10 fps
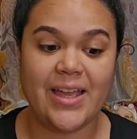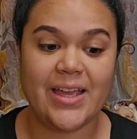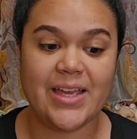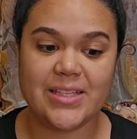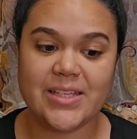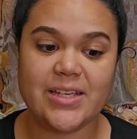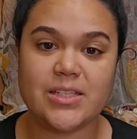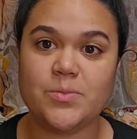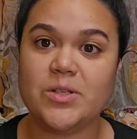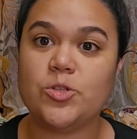It
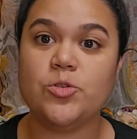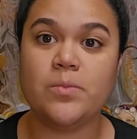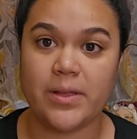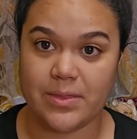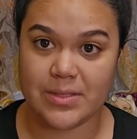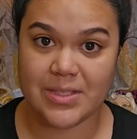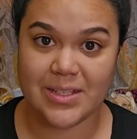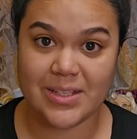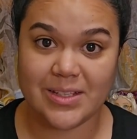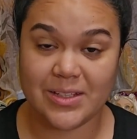takes me 2 months.
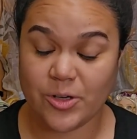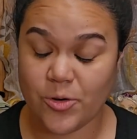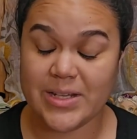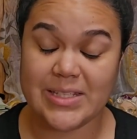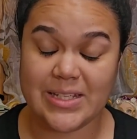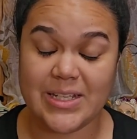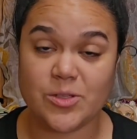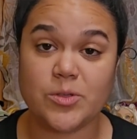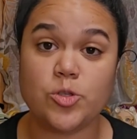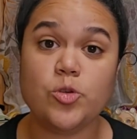Crazy. It takes
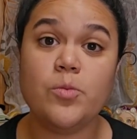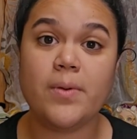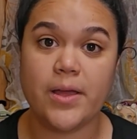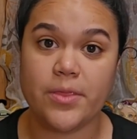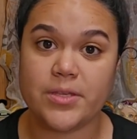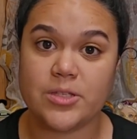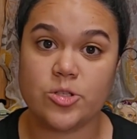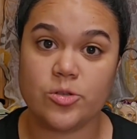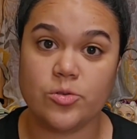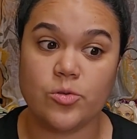me 2 months
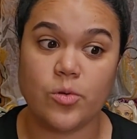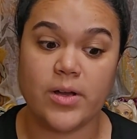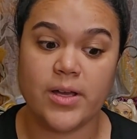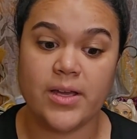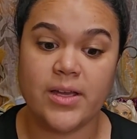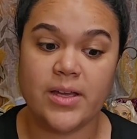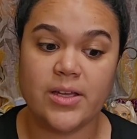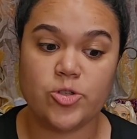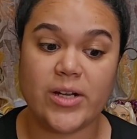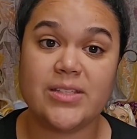to
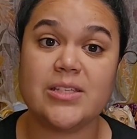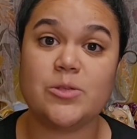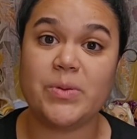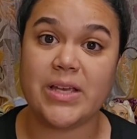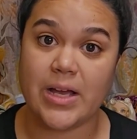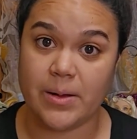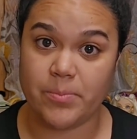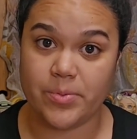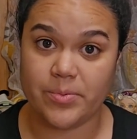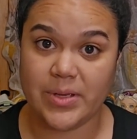try to speak
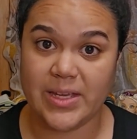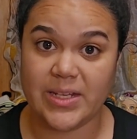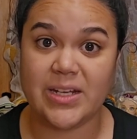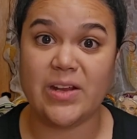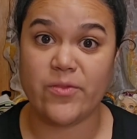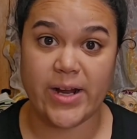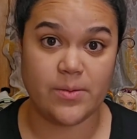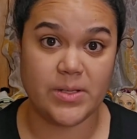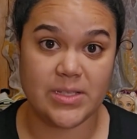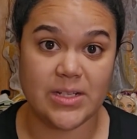up in an
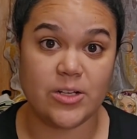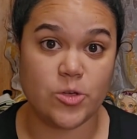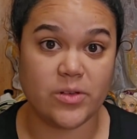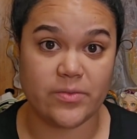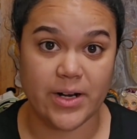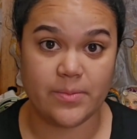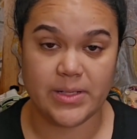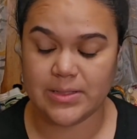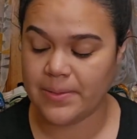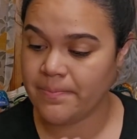environment, in a new
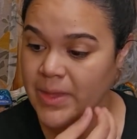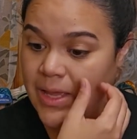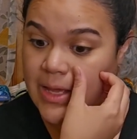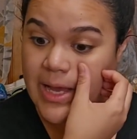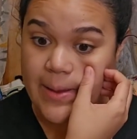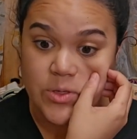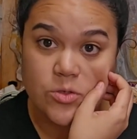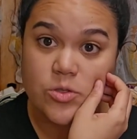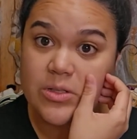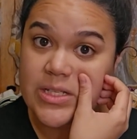environment. I'm
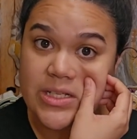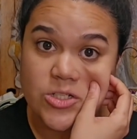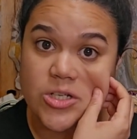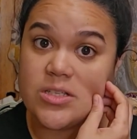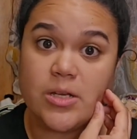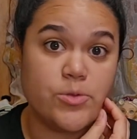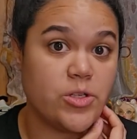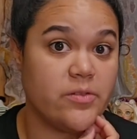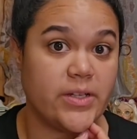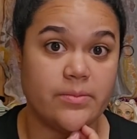usually just
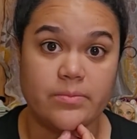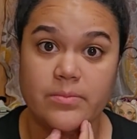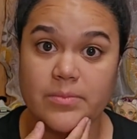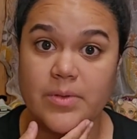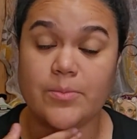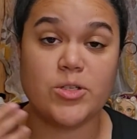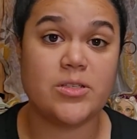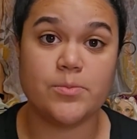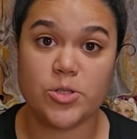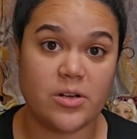observing. I'm just
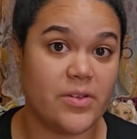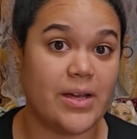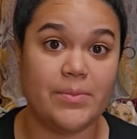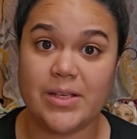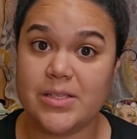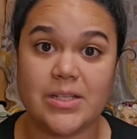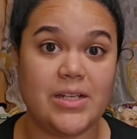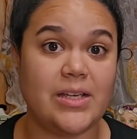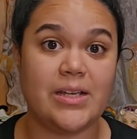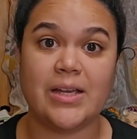observing, I'm
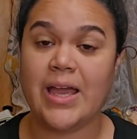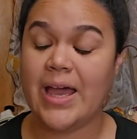listening.